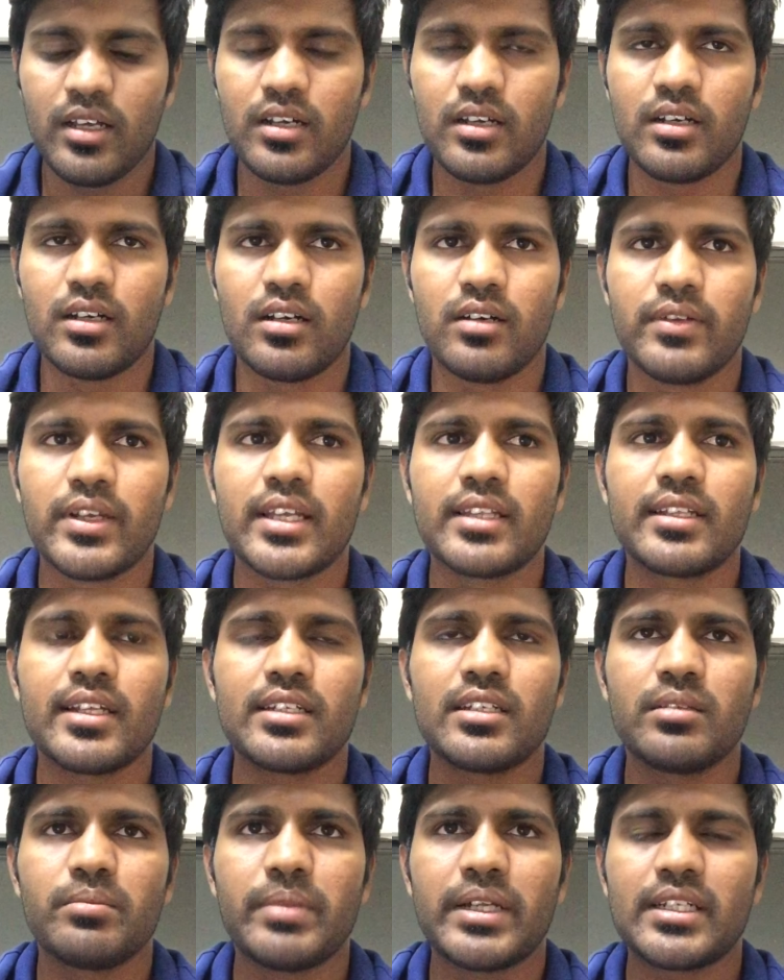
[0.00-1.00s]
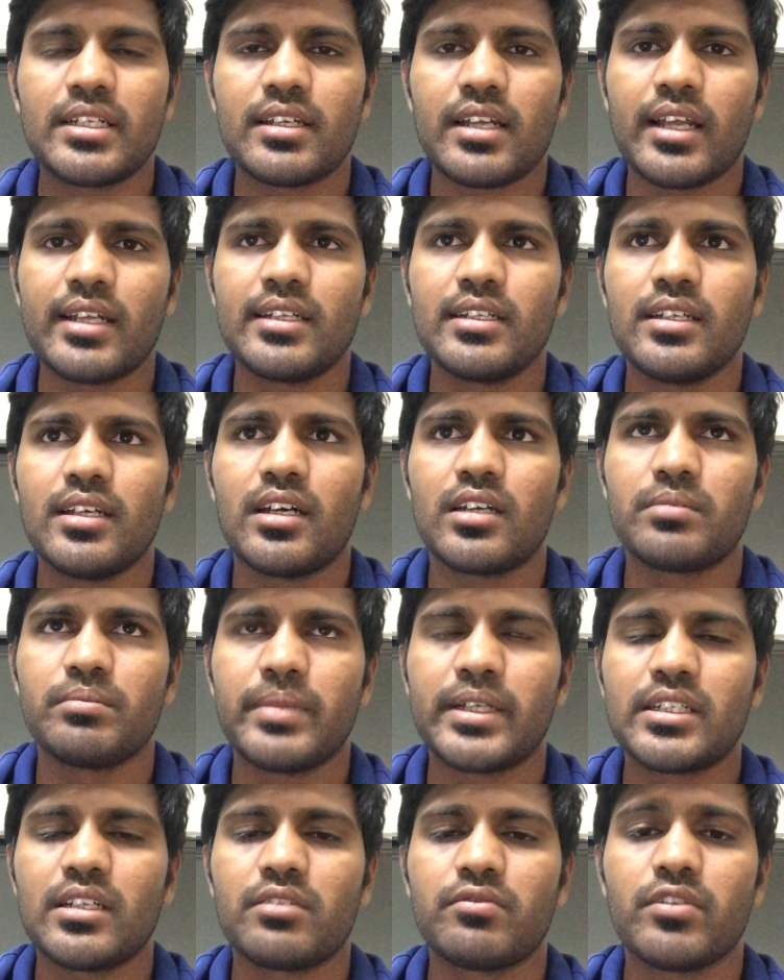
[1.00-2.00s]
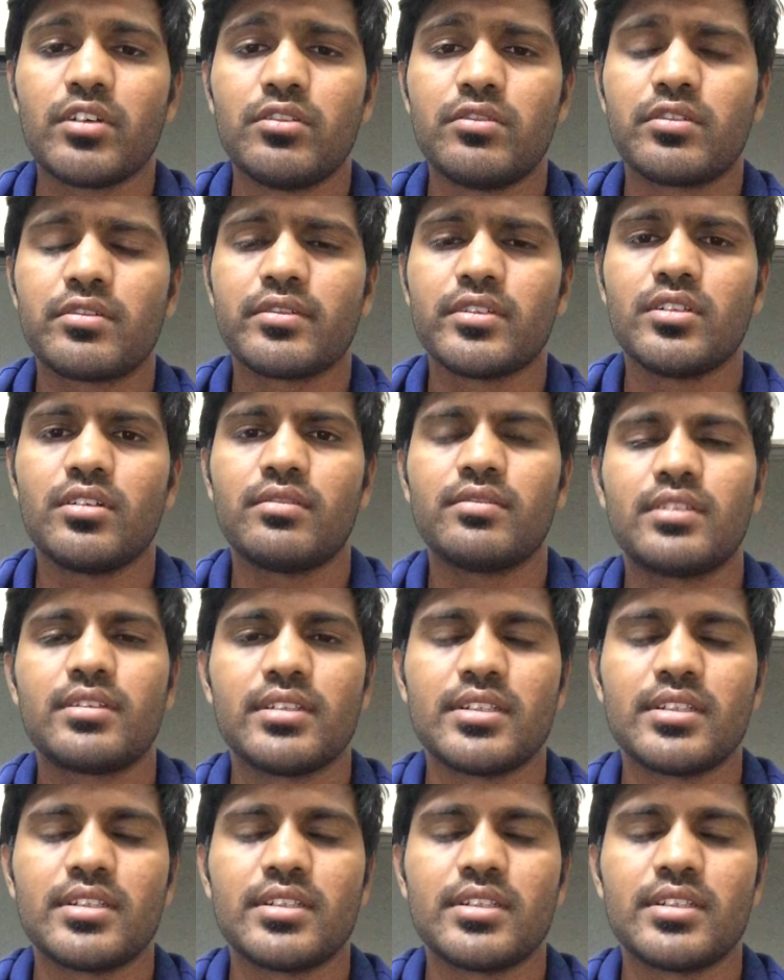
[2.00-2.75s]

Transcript: we can get a better idea or better overview of the